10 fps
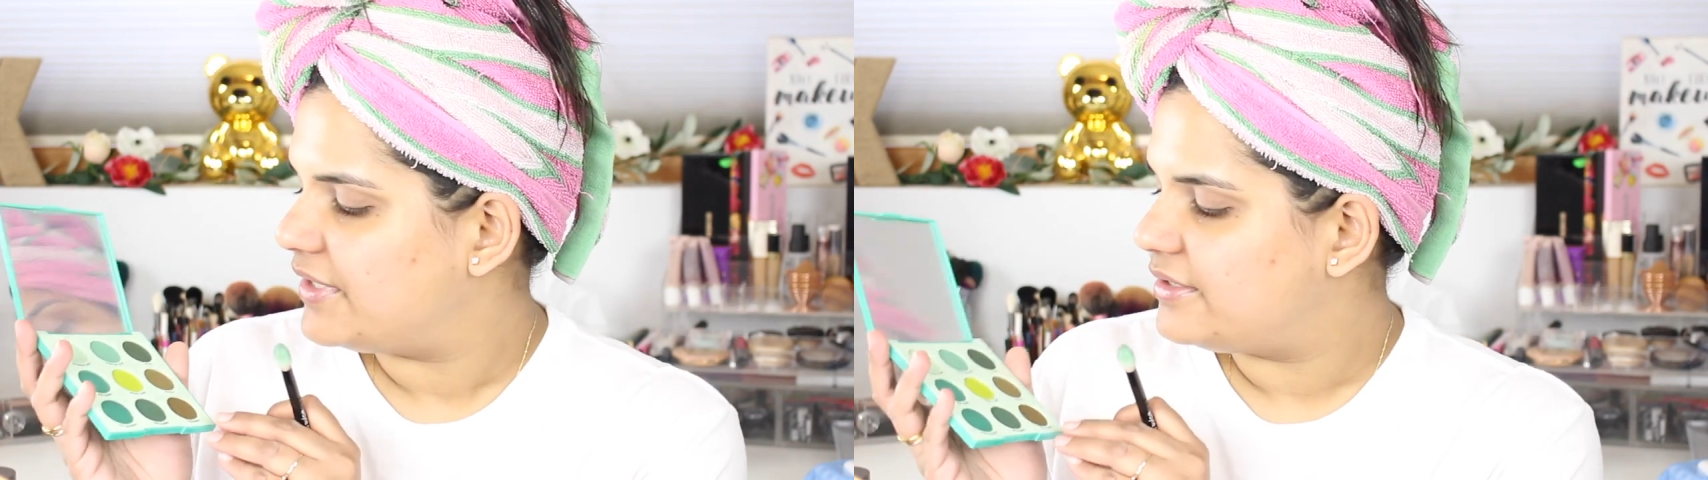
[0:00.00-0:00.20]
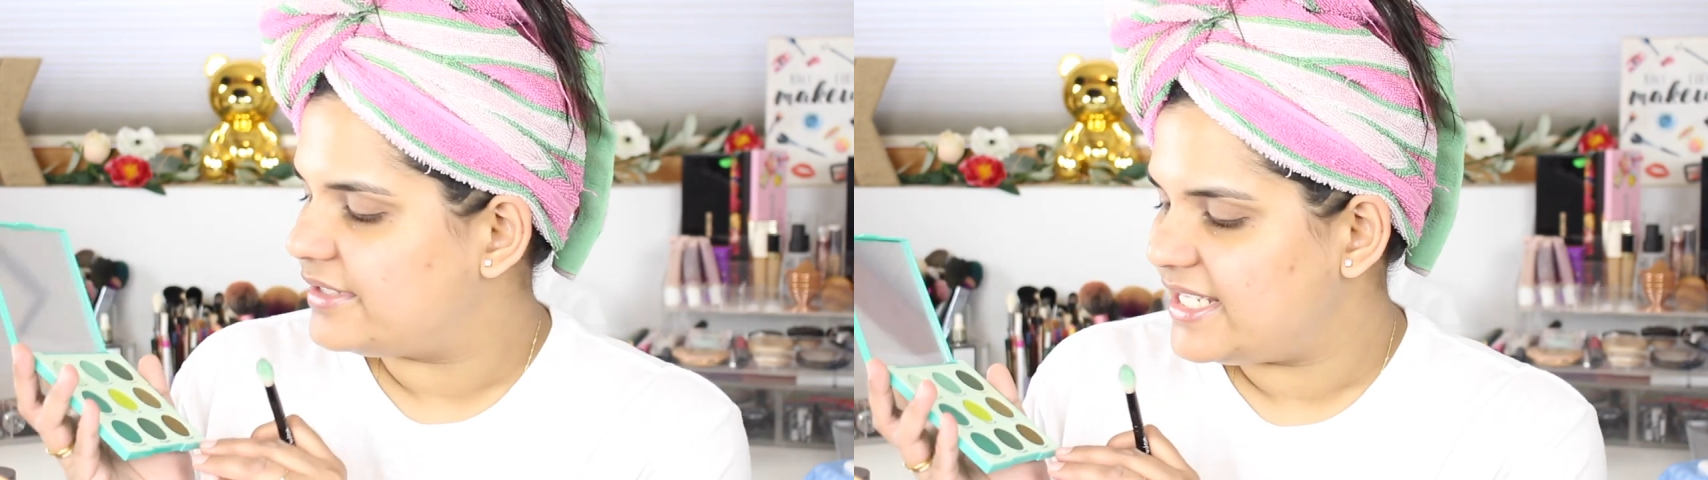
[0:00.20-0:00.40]

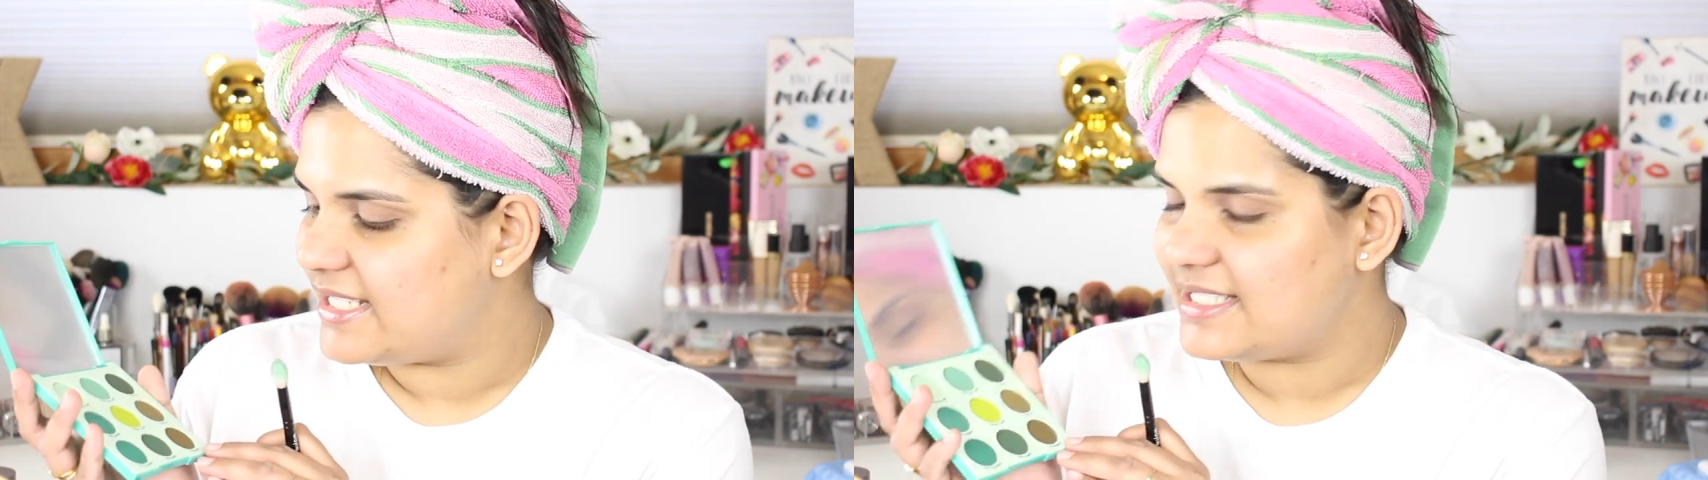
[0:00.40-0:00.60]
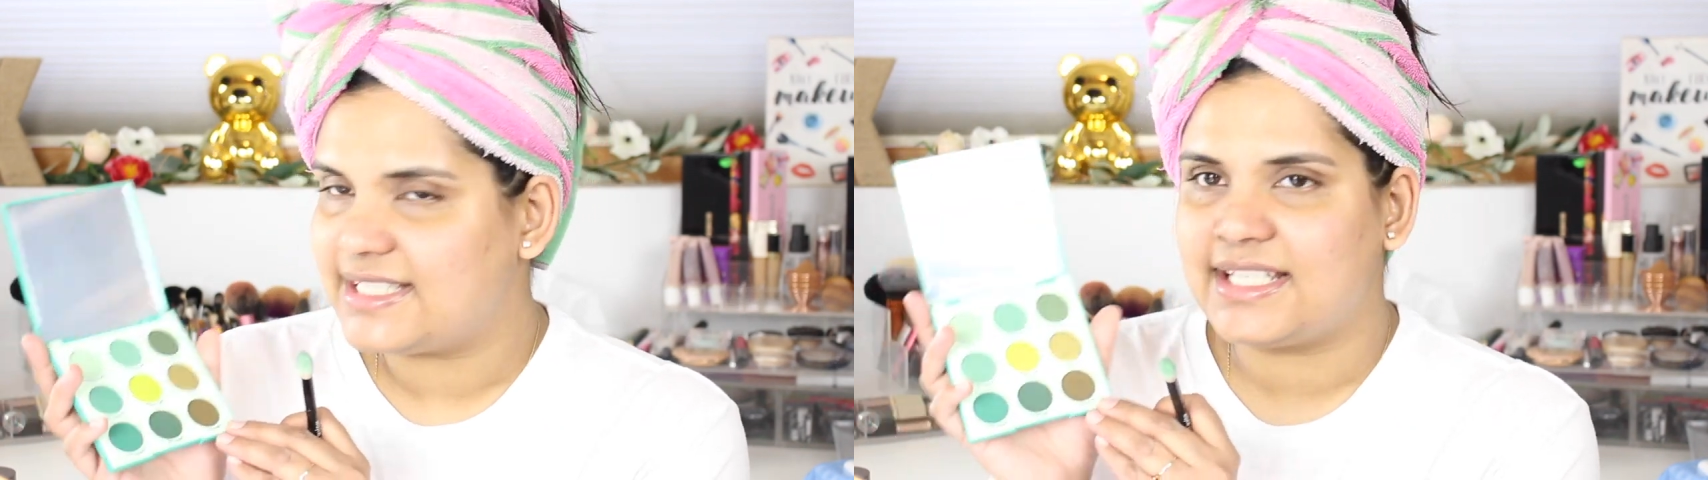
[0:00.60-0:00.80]
the
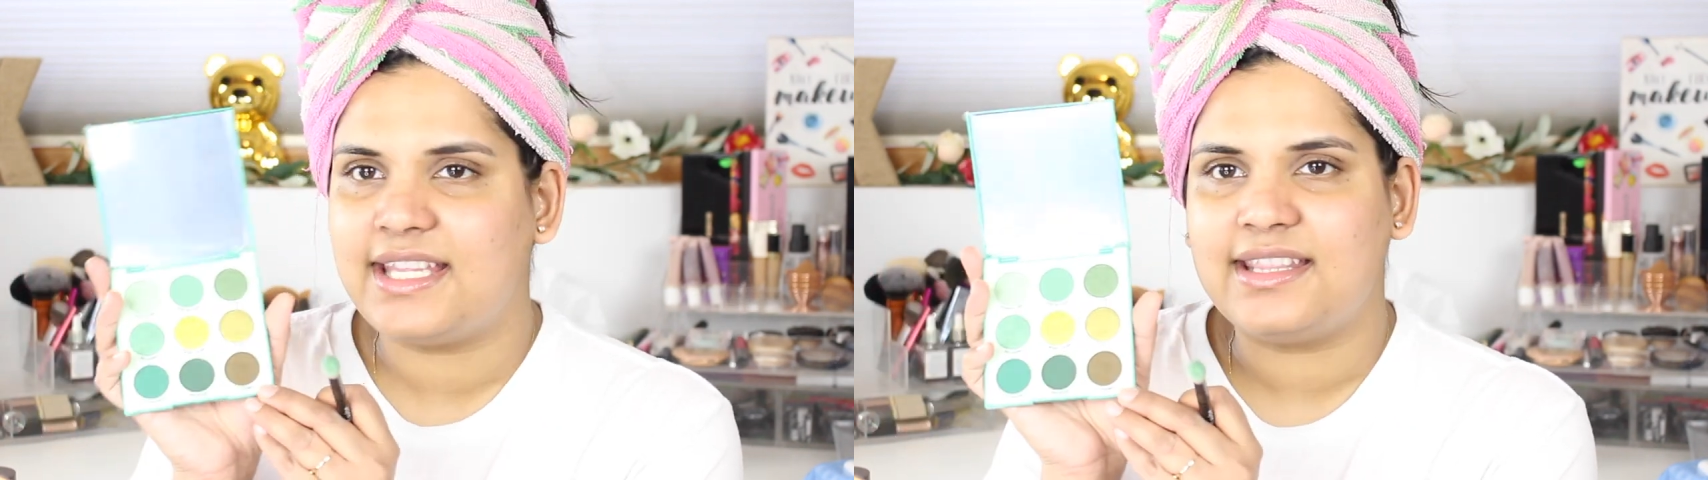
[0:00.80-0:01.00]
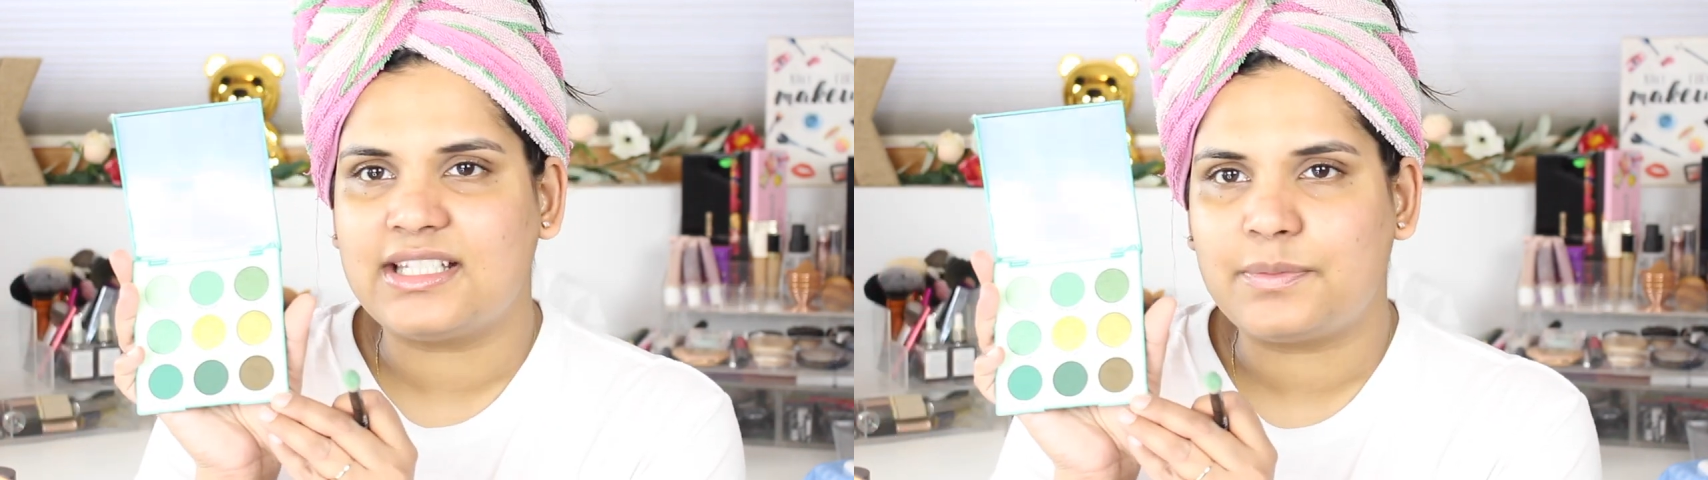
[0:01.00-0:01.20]
greens
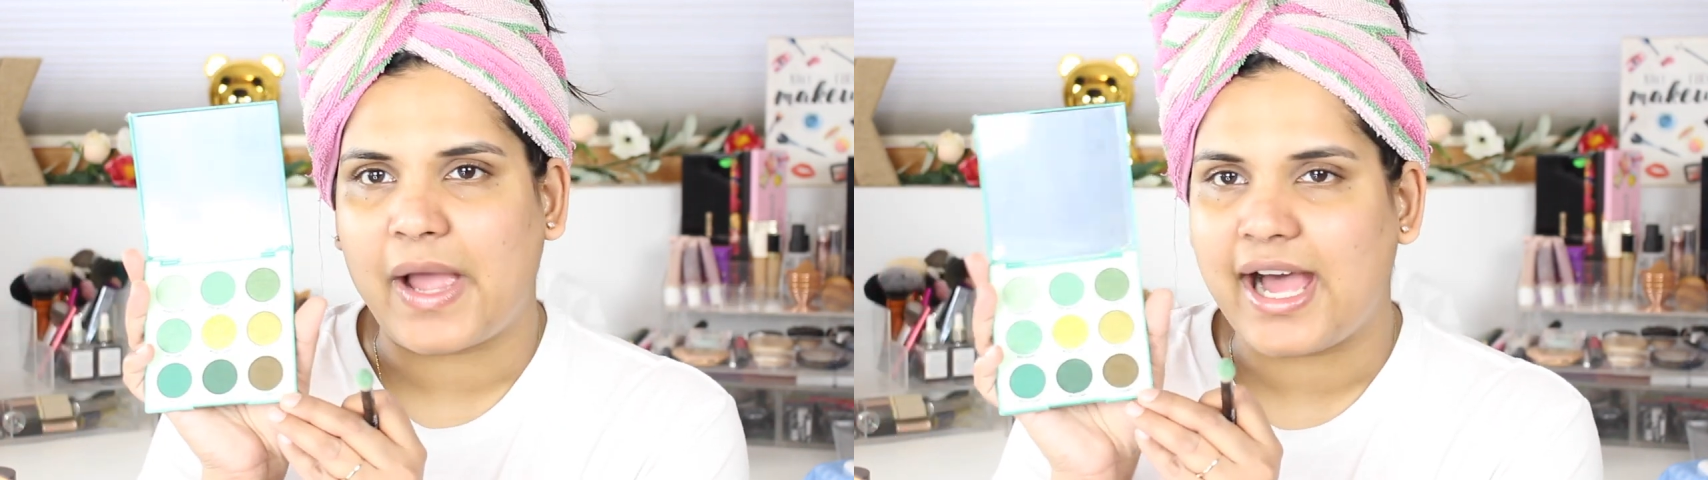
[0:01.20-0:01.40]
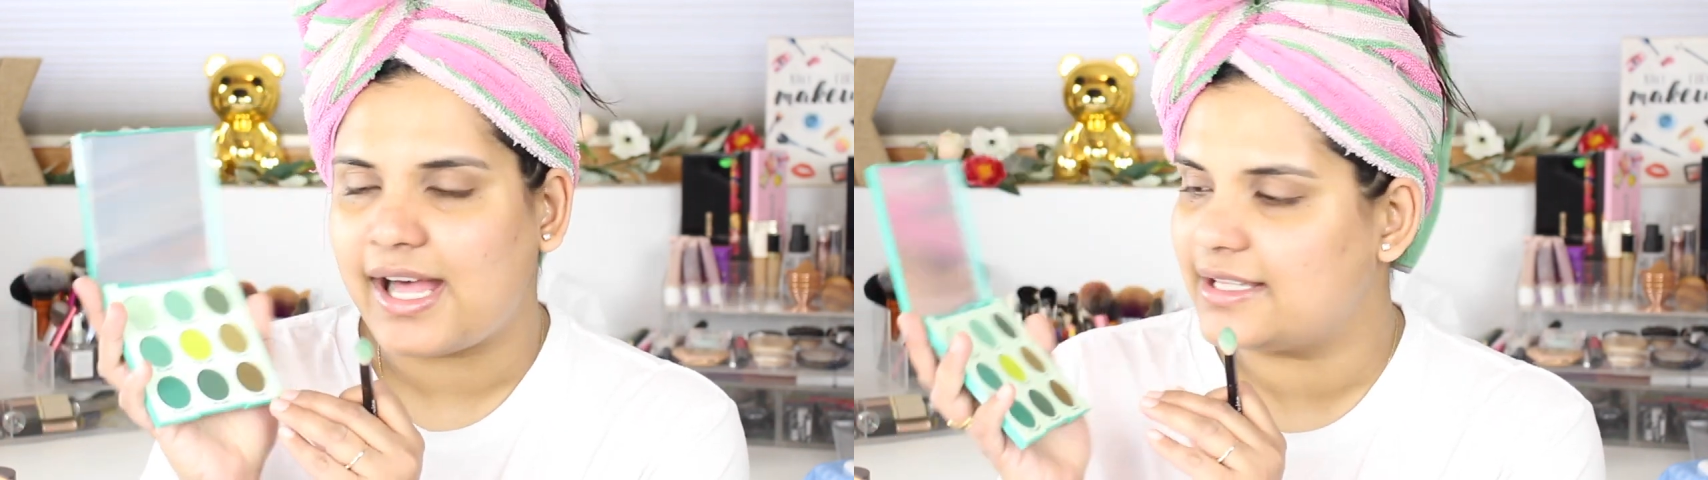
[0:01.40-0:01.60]
in this
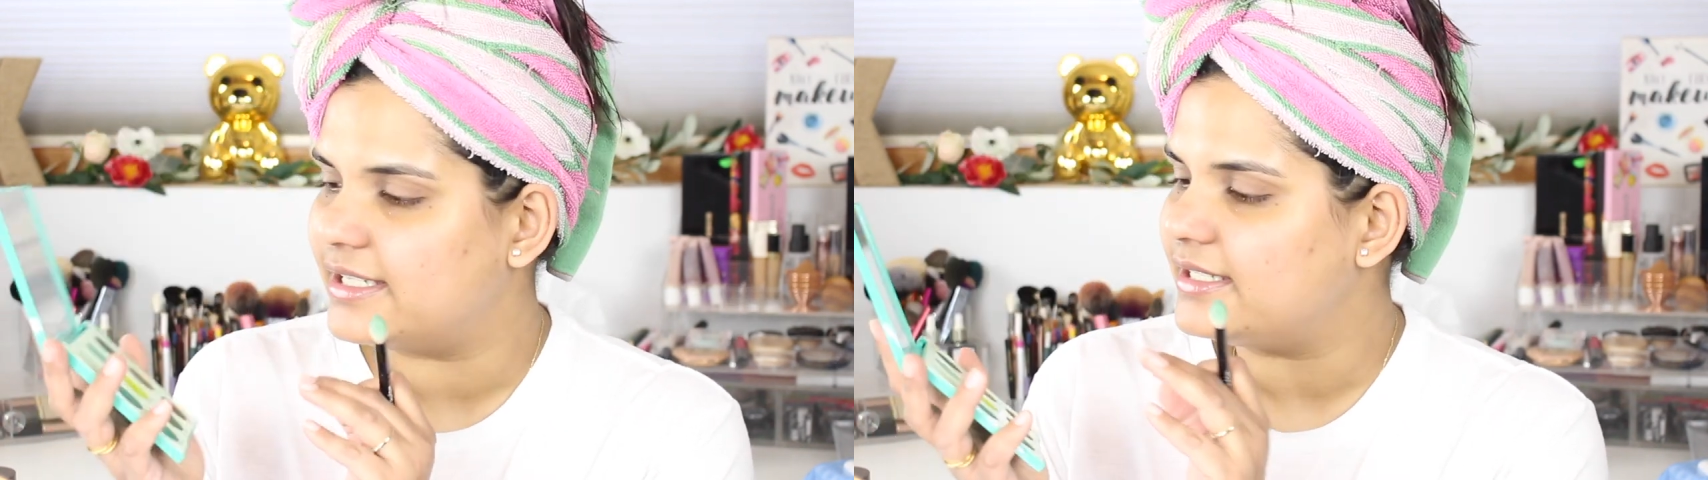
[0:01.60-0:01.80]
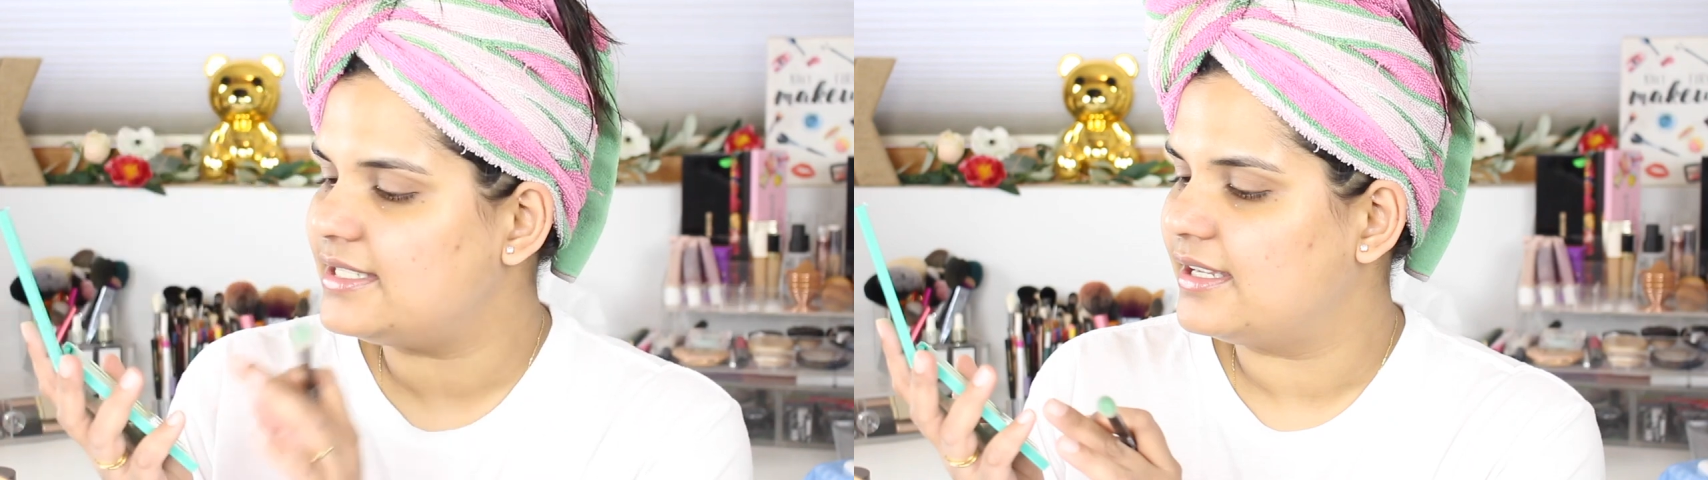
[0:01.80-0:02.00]

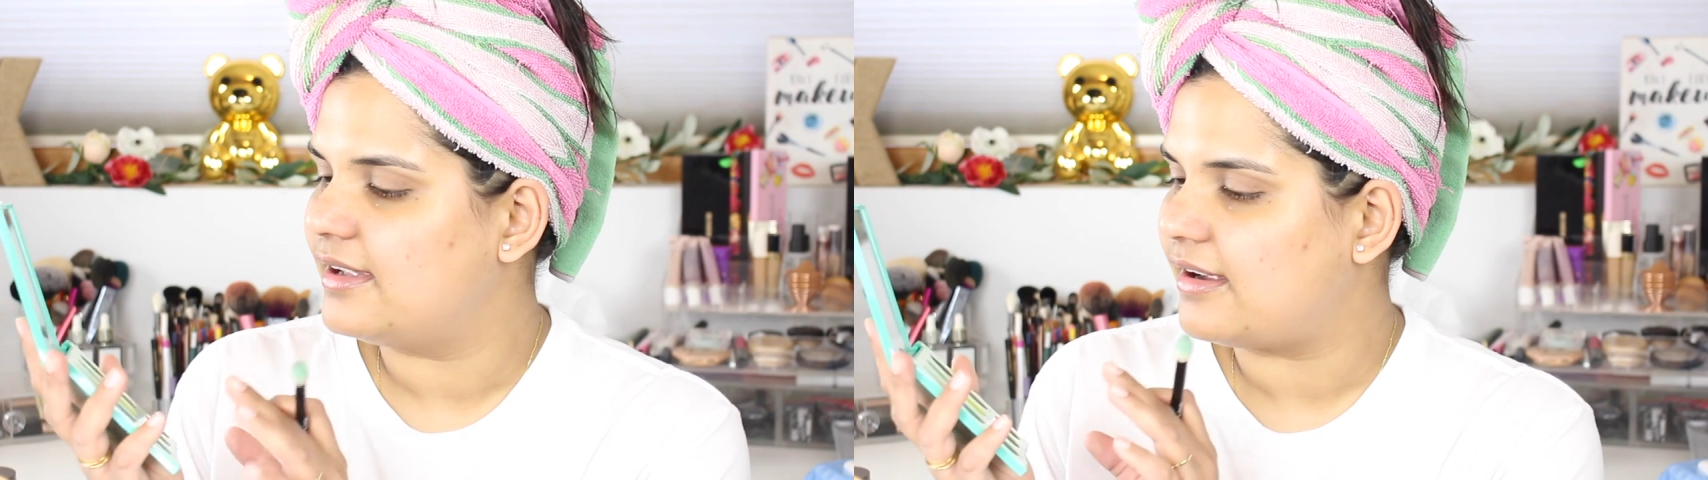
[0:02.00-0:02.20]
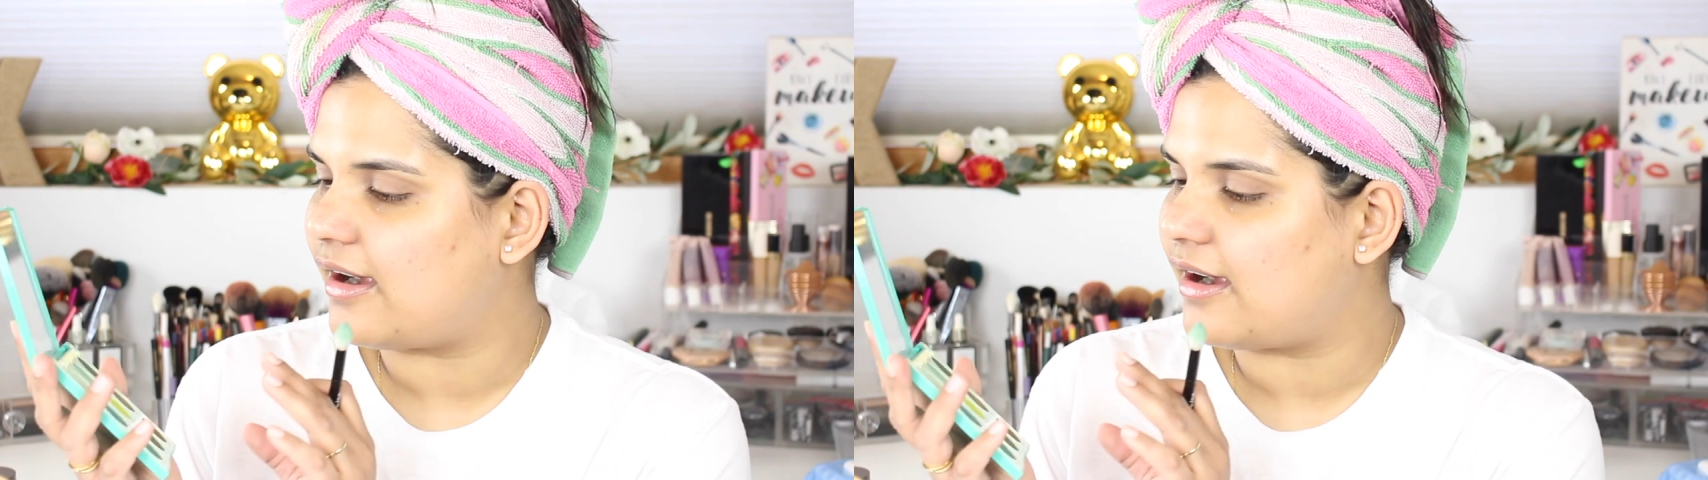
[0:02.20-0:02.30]
palette